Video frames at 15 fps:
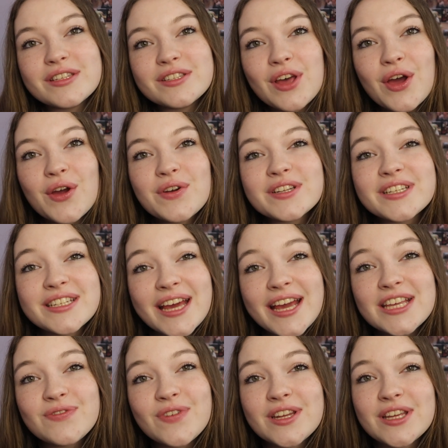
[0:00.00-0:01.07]
So
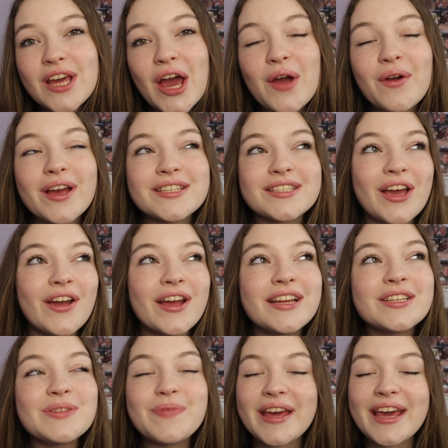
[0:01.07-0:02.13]
today's video is going
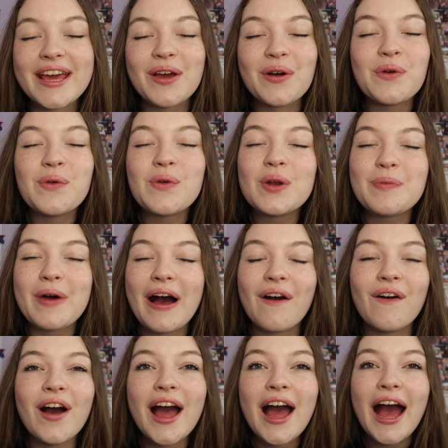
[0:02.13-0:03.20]
to be all
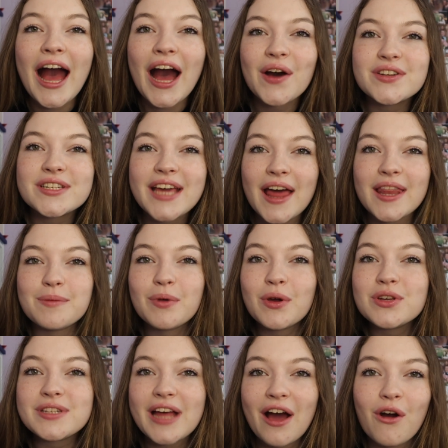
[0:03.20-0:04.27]
about how to get the
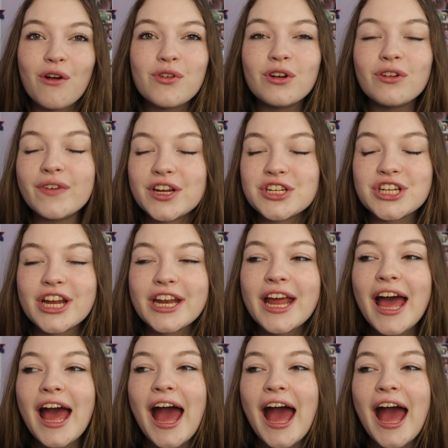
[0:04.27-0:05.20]
most out of your revision